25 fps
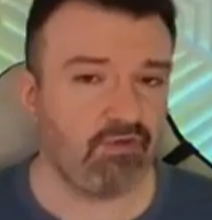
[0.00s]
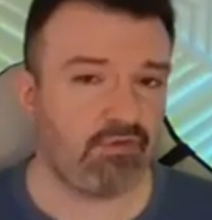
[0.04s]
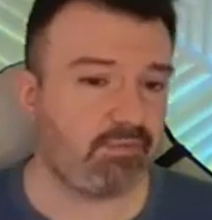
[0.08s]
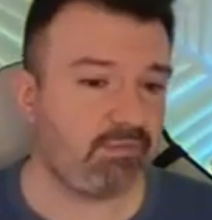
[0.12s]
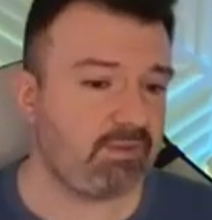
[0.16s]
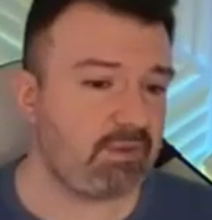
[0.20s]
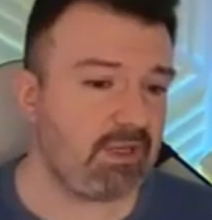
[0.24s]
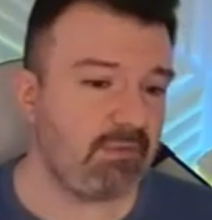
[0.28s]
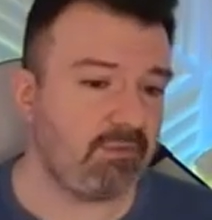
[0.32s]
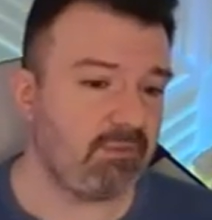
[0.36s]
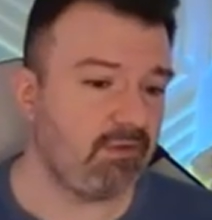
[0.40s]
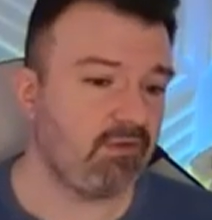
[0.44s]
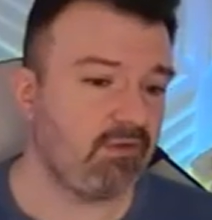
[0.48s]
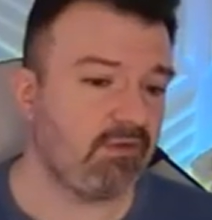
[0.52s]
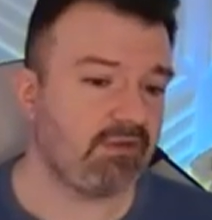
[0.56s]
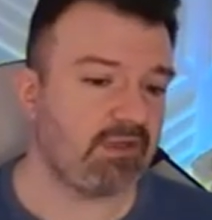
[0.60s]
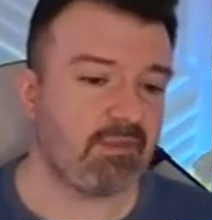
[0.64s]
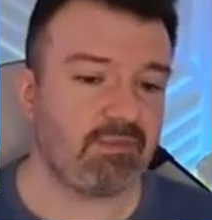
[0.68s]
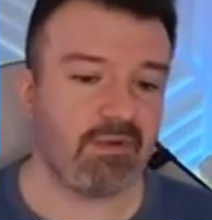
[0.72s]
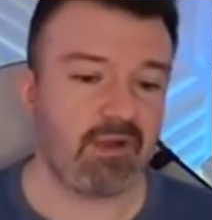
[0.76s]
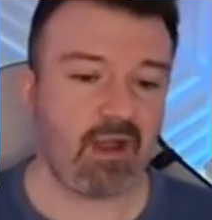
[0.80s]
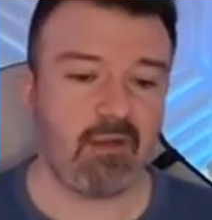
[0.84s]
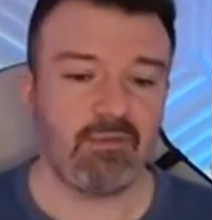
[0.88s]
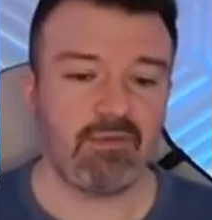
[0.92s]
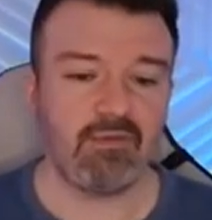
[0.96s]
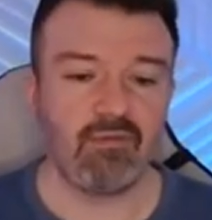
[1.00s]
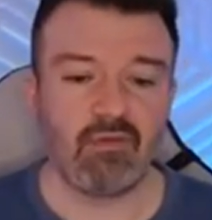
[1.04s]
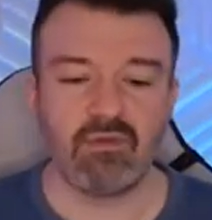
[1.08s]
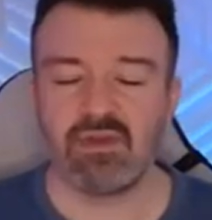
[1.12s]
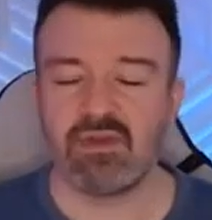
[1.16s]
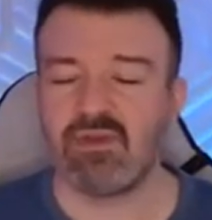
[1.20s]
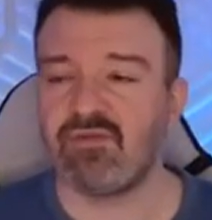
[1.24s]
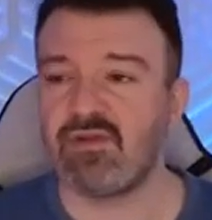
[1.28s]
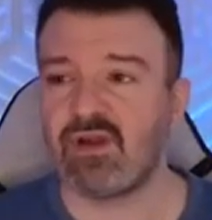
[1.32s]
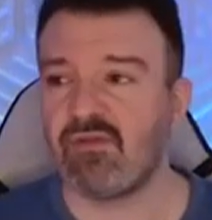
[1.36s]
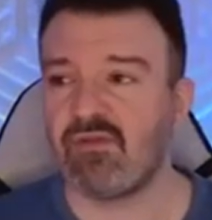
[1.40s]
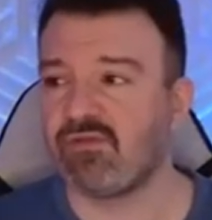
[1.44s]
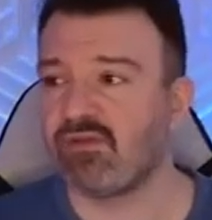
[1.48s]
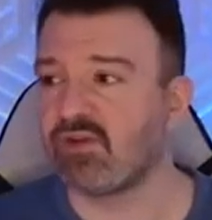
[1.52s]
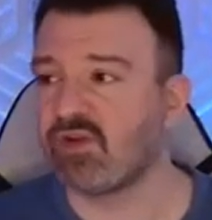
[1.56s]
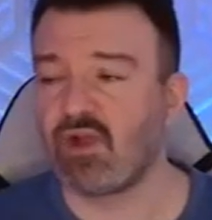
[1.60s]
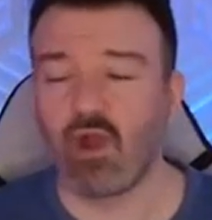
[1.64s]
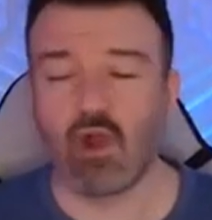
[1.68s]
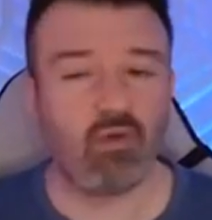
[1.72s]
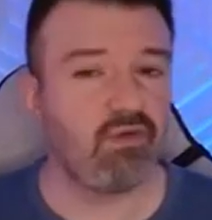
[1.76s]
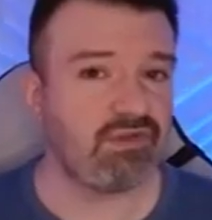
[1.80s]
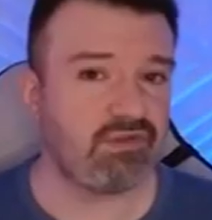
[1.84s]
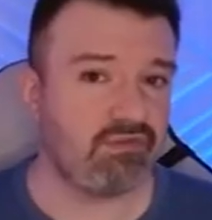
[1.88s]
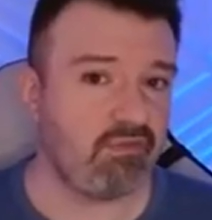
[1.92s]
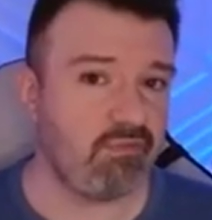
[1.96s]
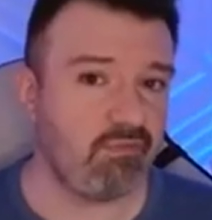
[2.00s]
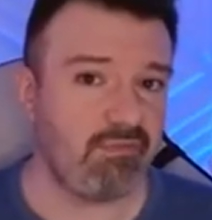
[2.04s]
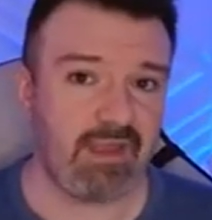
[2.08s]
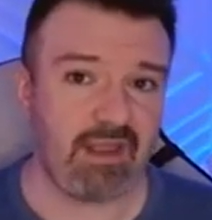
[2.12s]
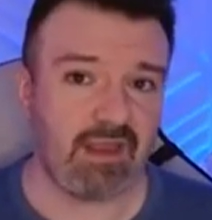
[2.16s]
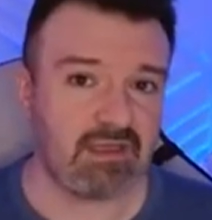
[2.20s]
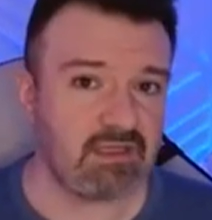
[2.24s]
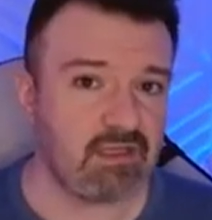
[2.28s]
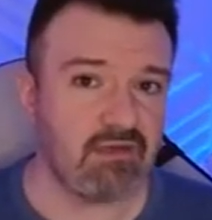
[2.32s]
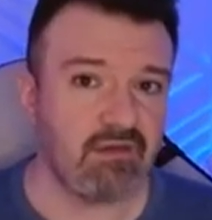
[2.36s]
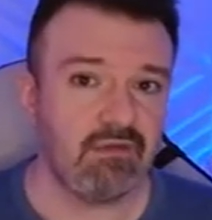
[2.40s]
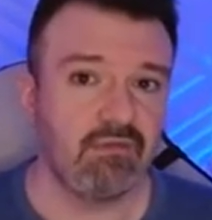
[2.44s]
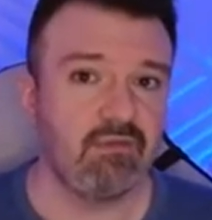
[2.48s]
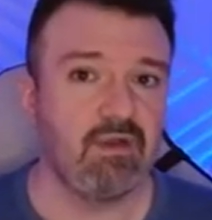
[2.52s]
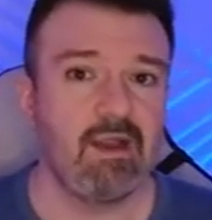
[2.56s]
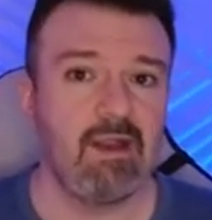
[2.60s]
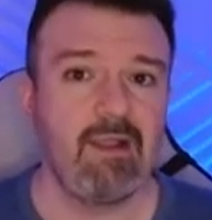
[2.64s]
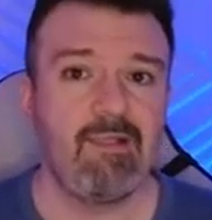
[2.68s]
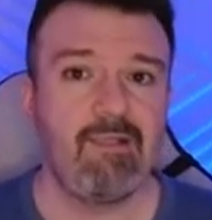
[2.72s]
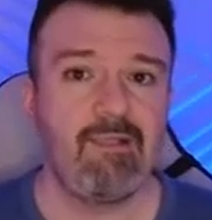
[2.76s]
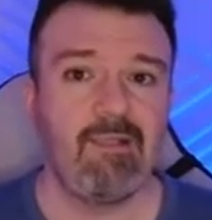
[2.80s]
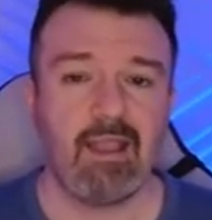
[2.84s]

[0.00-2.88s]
those people, they probably won't even ever go into a menu